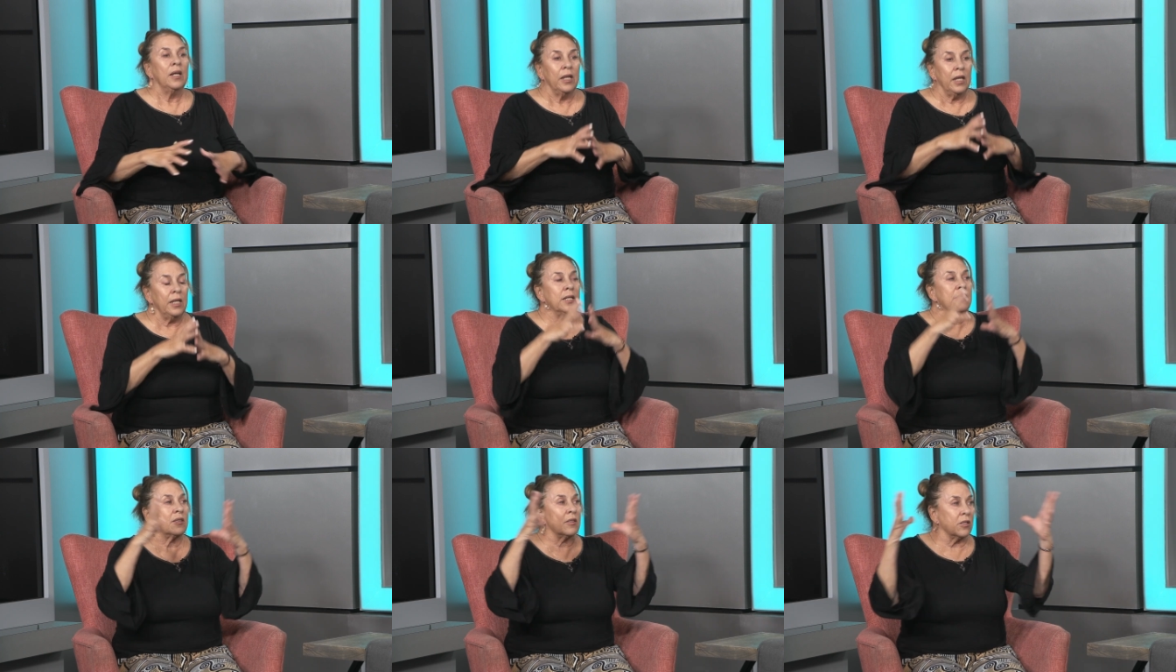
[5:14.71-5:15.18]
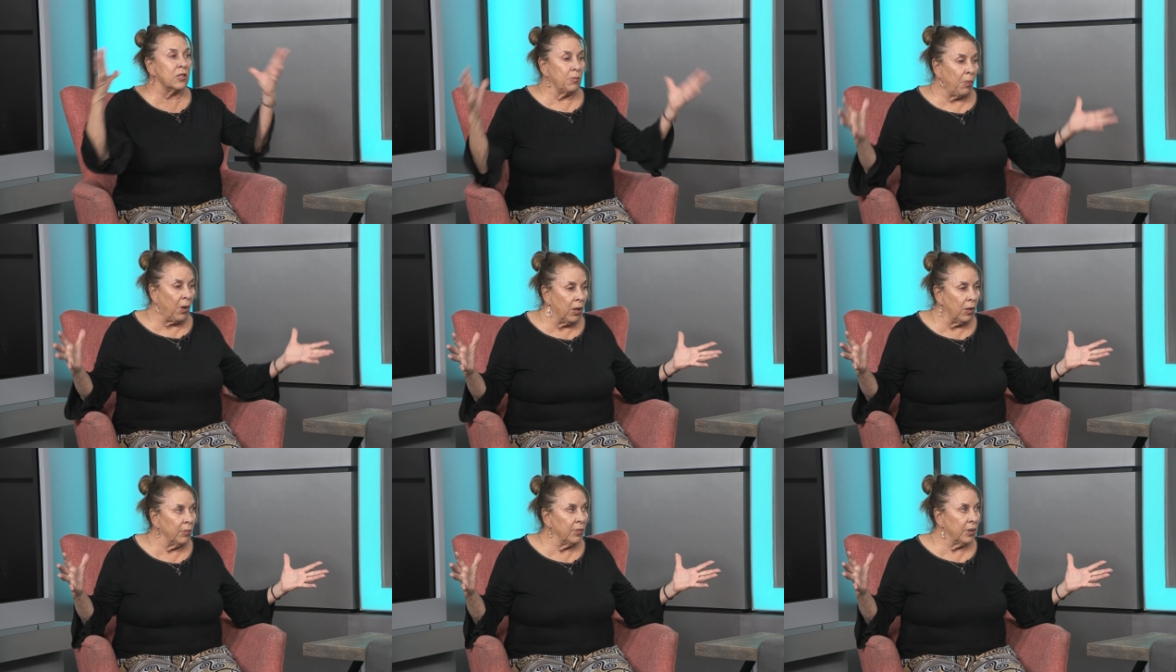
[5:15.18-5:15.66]
It's a
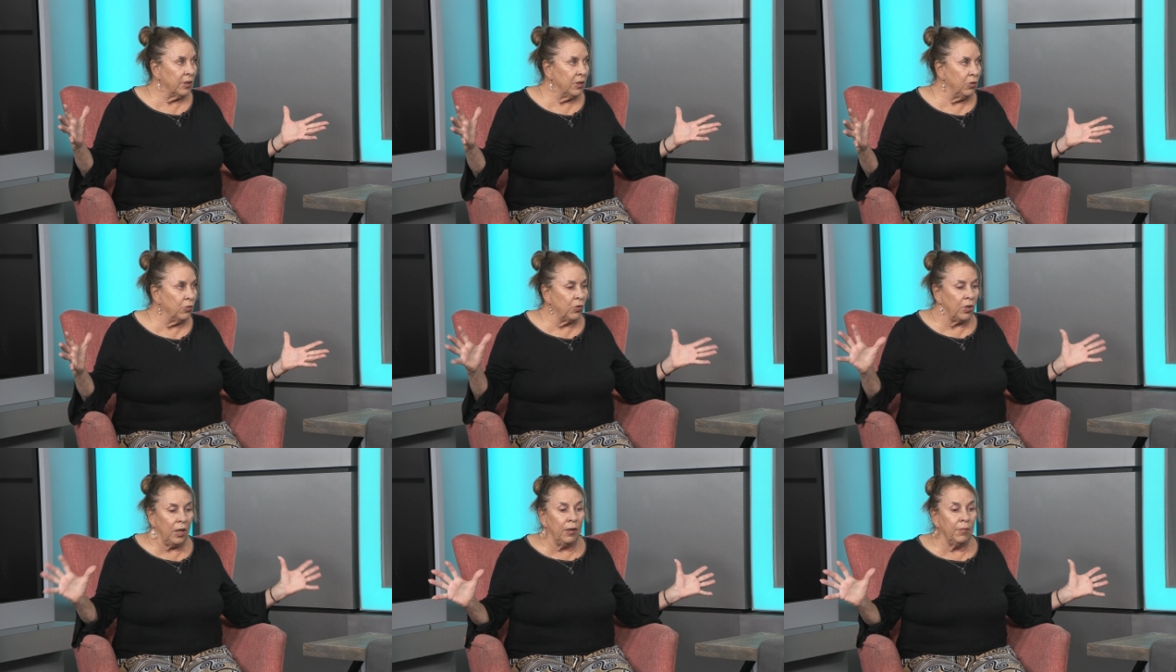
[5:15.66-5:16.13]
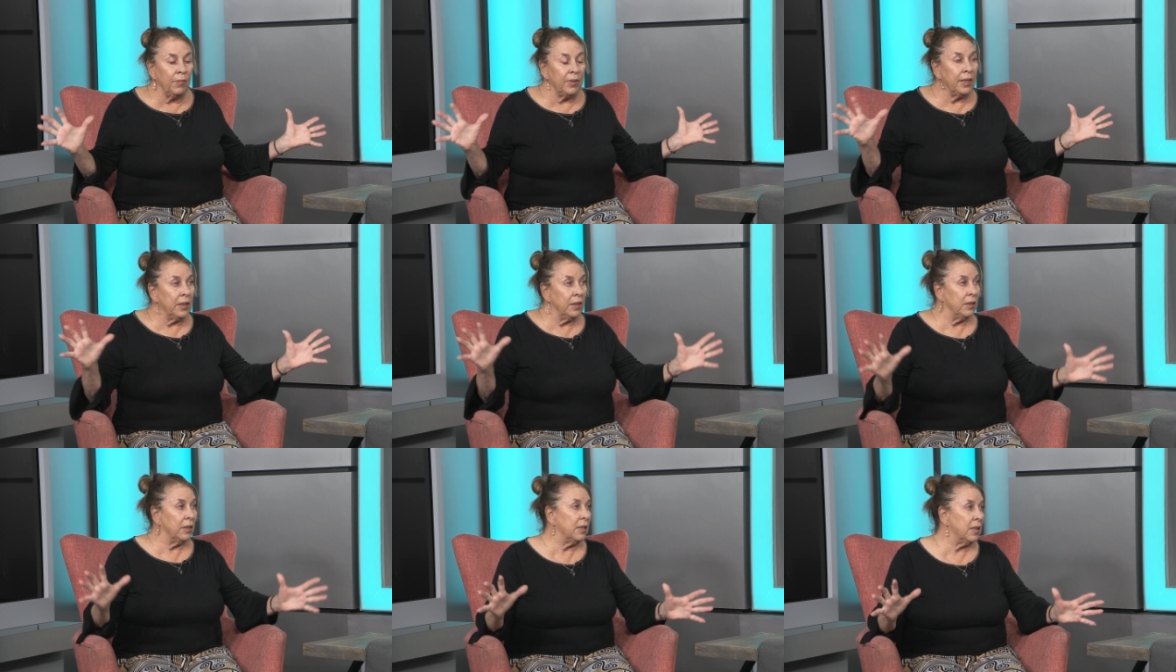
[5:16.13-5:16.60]
department. You come
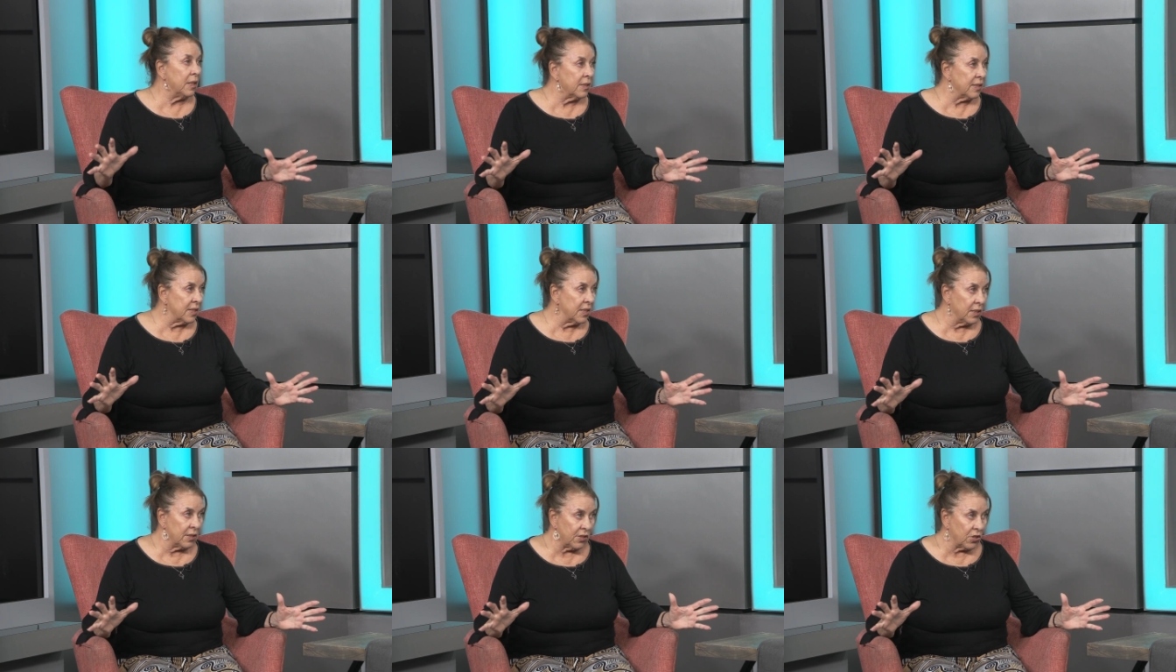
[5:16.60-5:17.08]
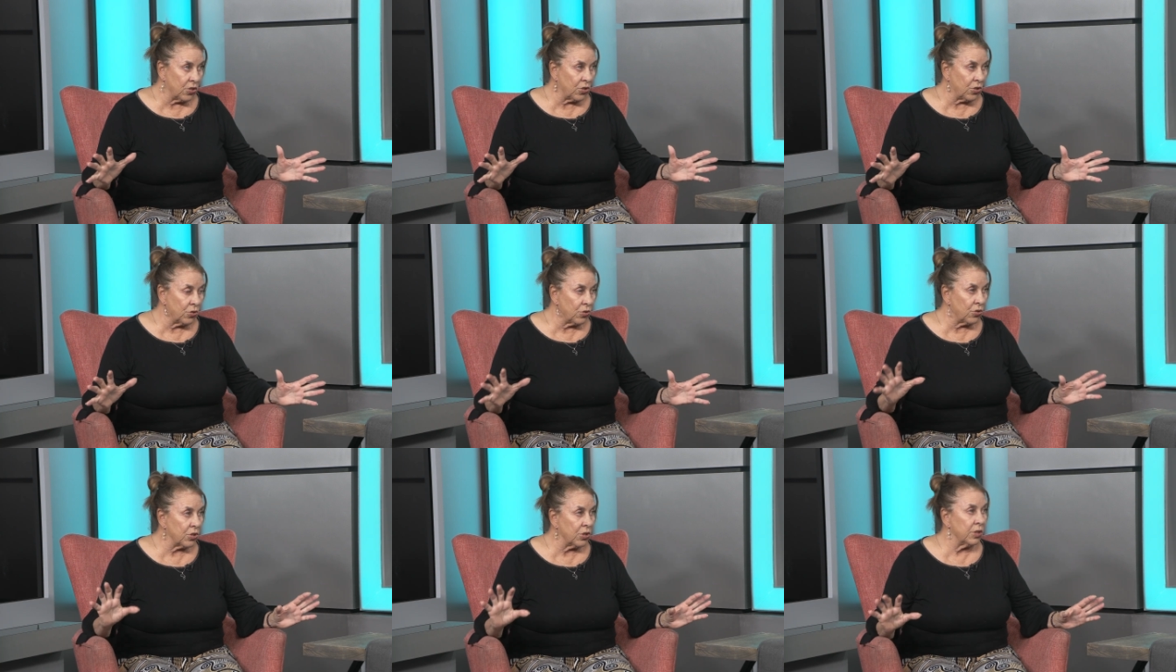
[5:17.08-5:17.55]
in as an
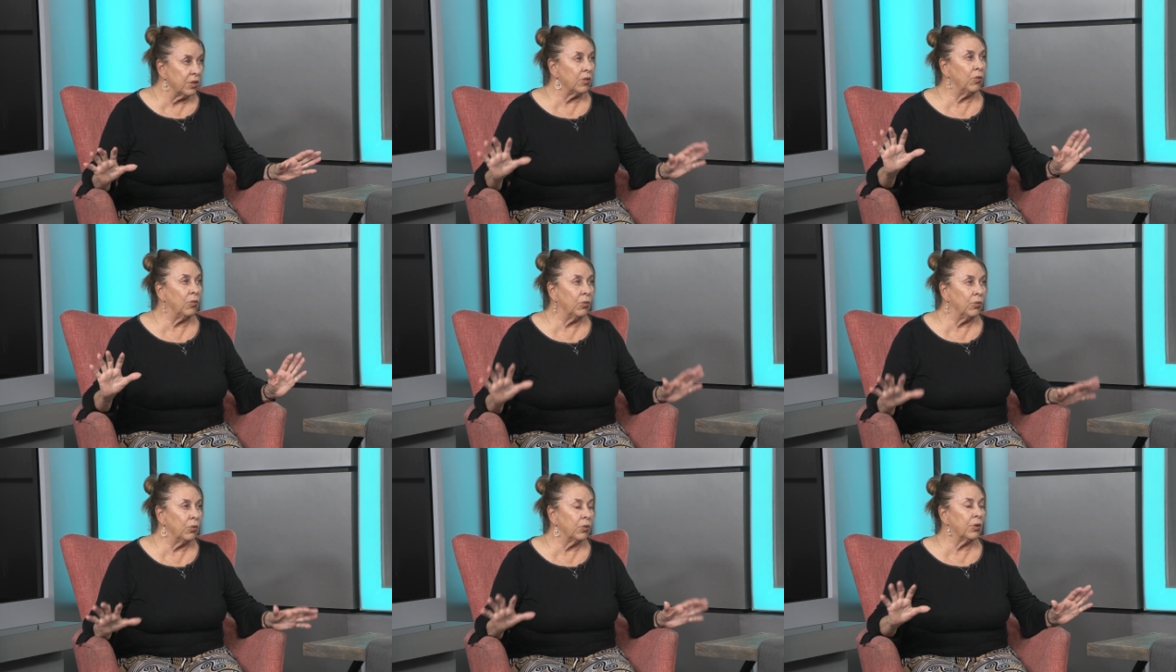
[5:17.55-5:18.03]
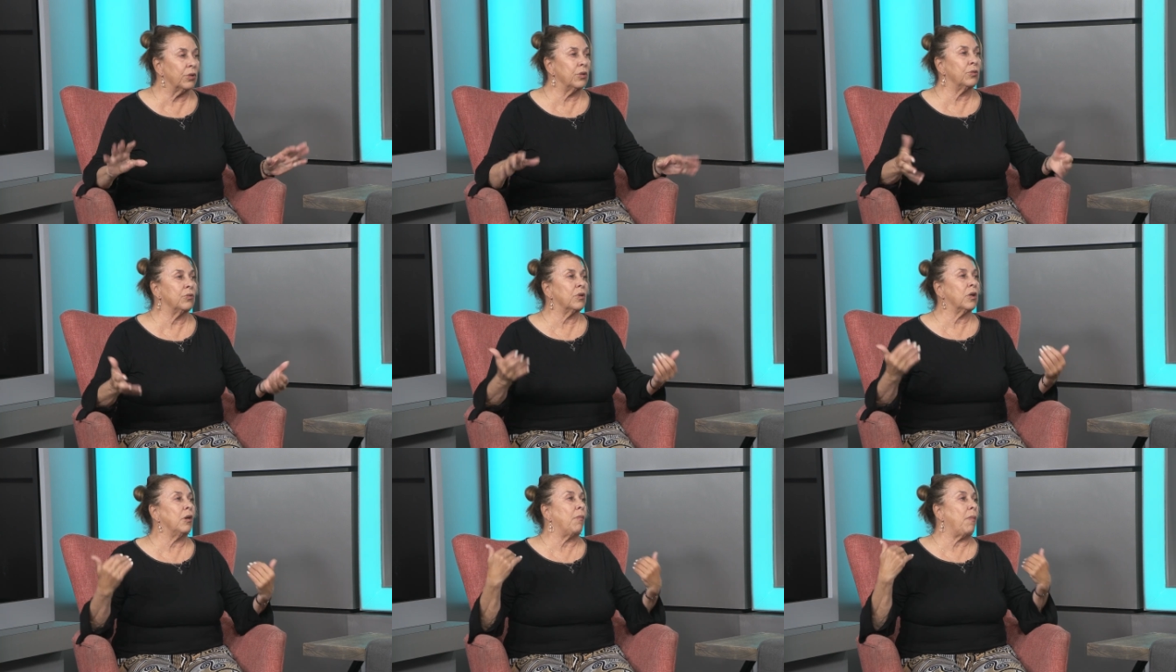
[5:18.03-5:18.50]
institution or
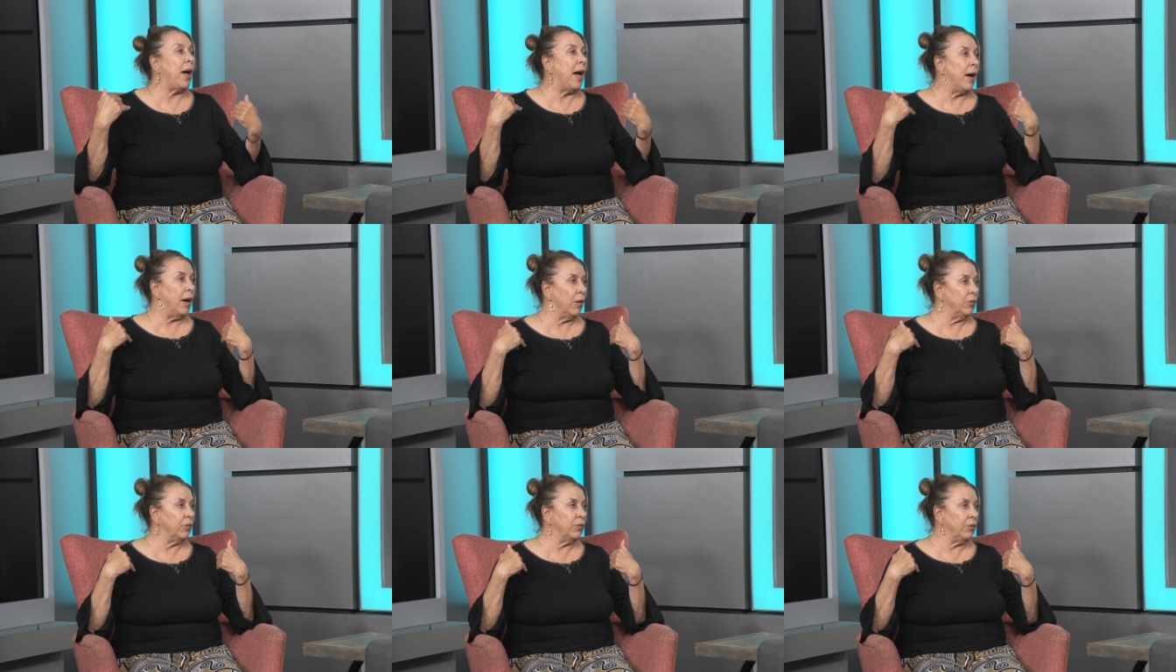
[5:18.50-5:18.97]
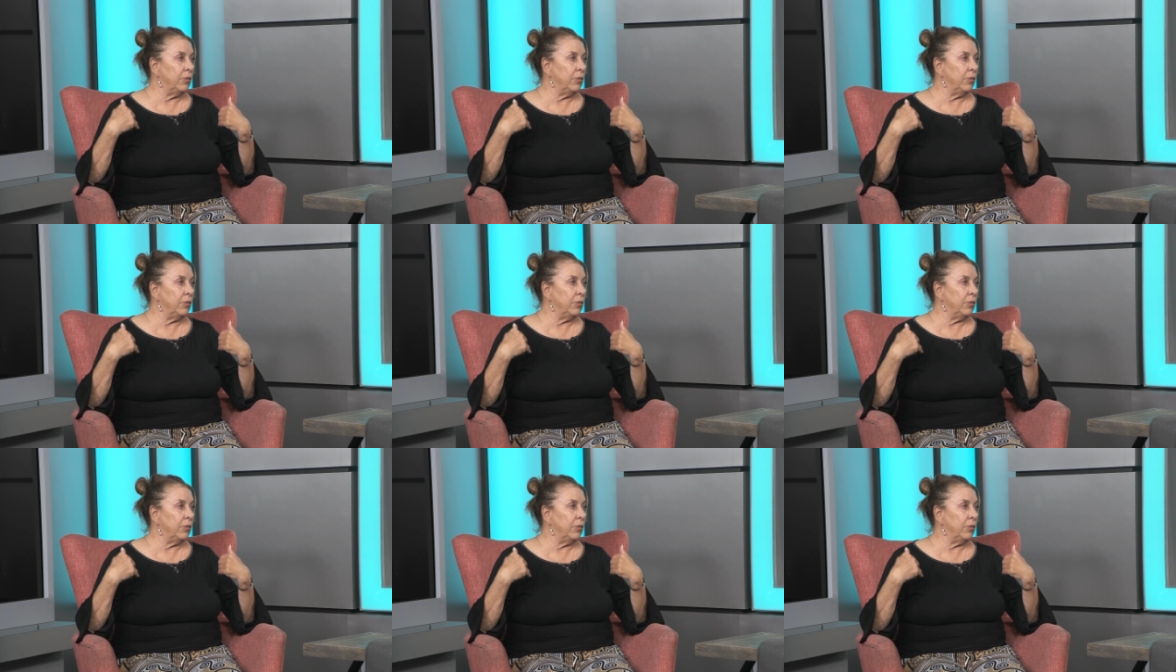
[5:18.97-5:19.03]
you come out.